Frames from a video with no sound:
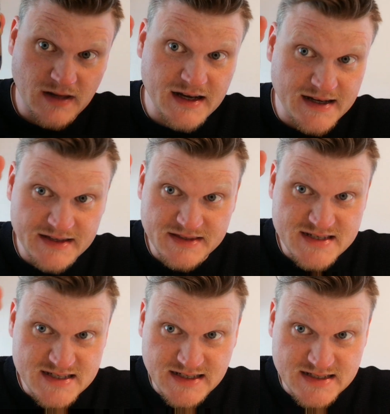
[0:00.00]
I get the
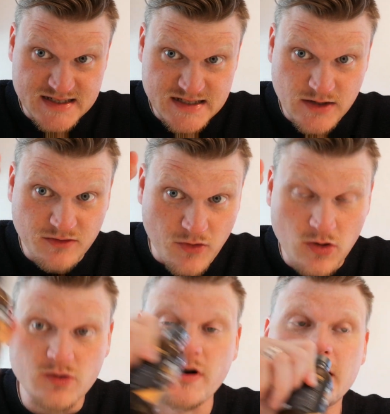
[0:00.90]
scent of
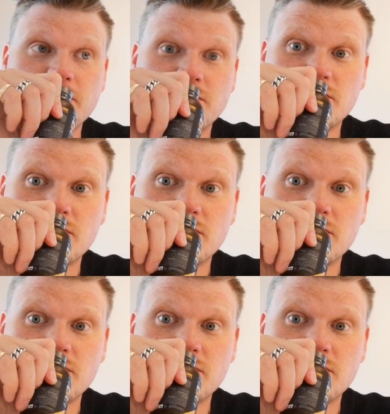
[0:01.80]
Earl Grey